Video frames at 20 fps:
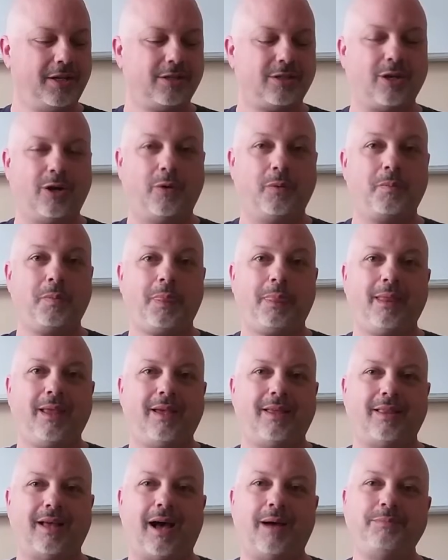So
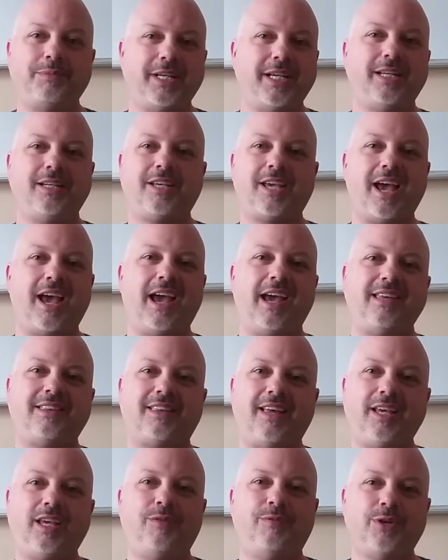I'm Dean K.
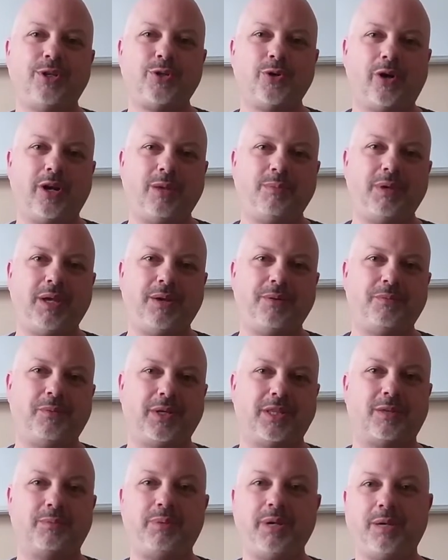Thank you for joining me
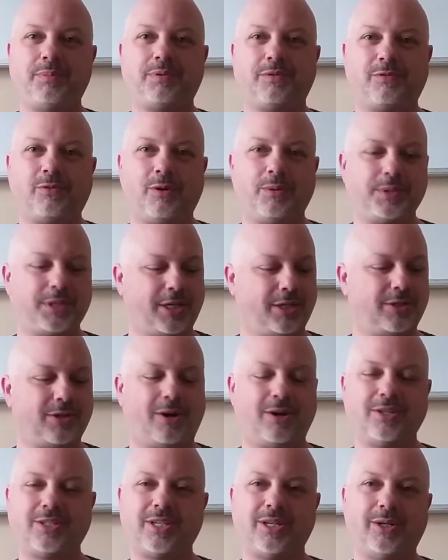with the Peak Performance
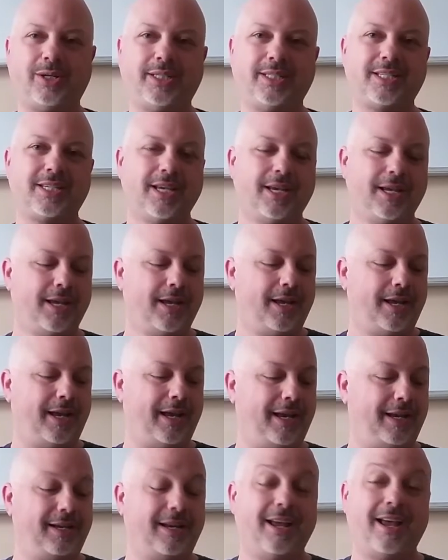Guitar Series,
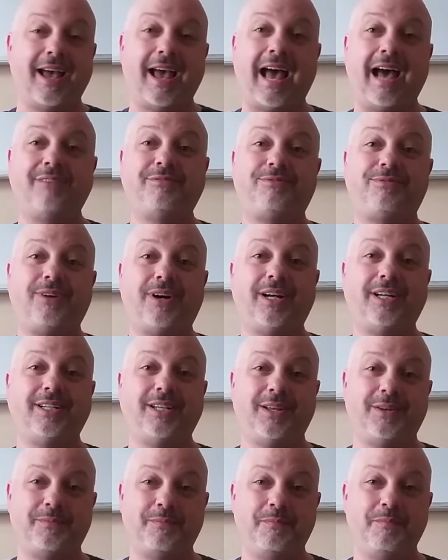and have
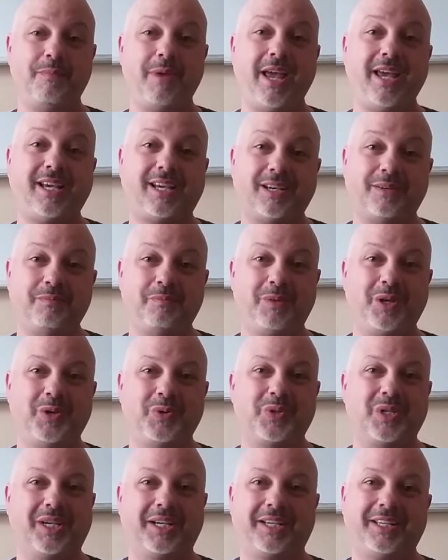fun, make
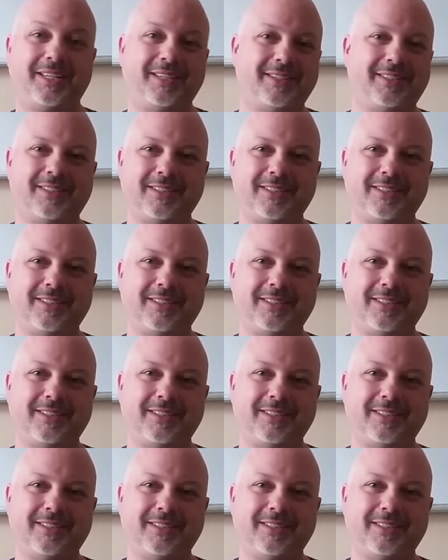music.